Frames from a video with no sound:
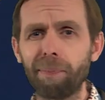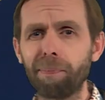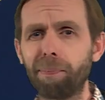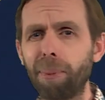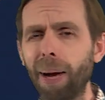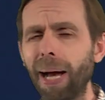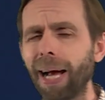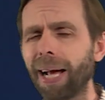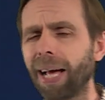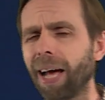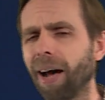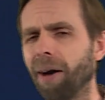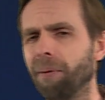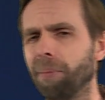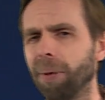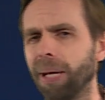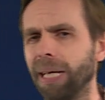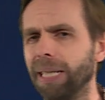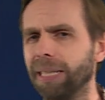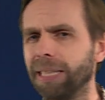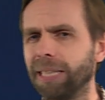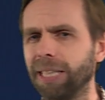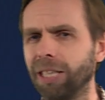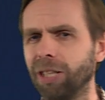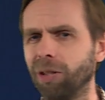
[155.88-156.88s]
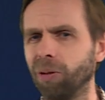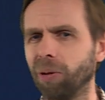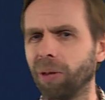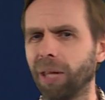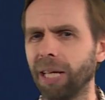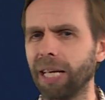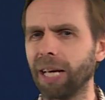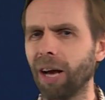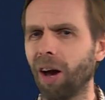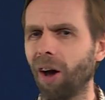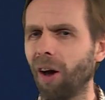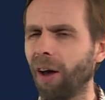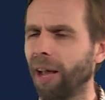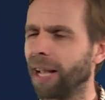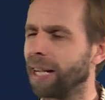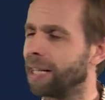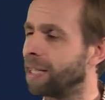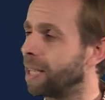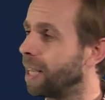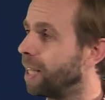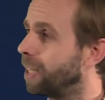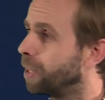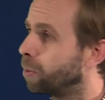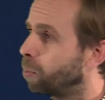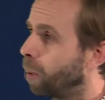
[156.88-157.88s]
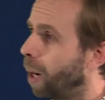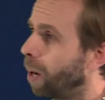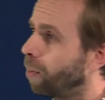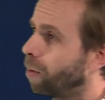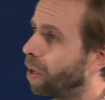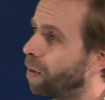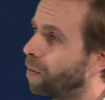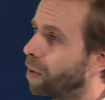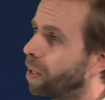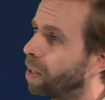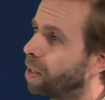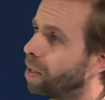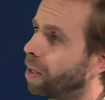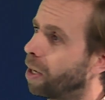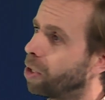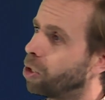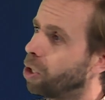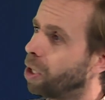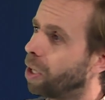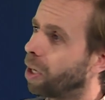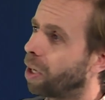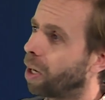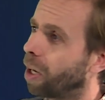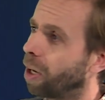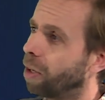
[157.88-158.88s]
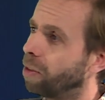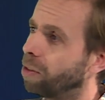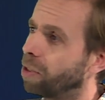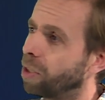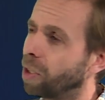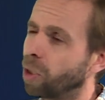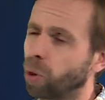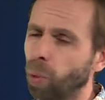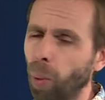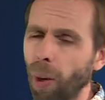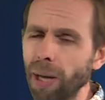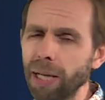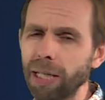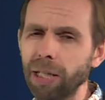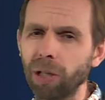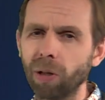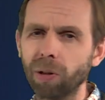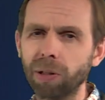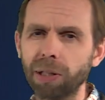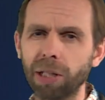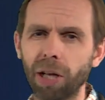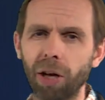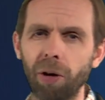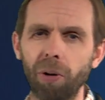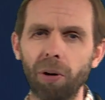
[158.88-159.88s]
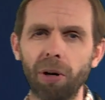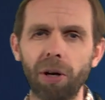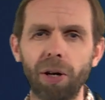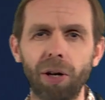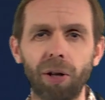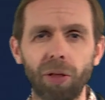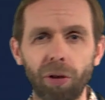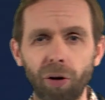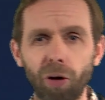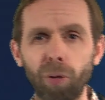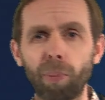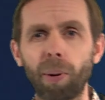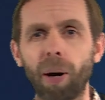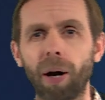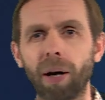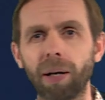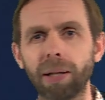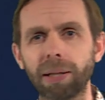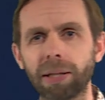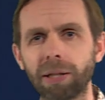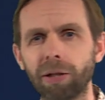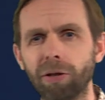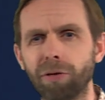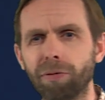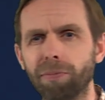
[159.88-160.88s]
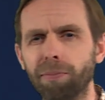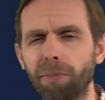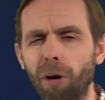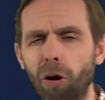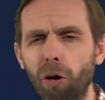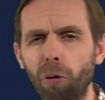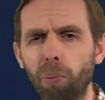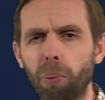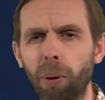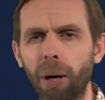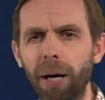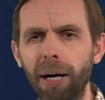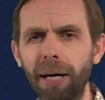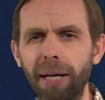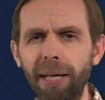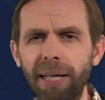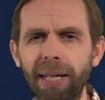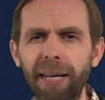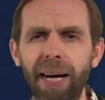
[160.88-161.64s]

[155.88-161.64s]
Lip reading: back up into the high teens, perhaps even nudging close to 20 or so through parts of Marlborough.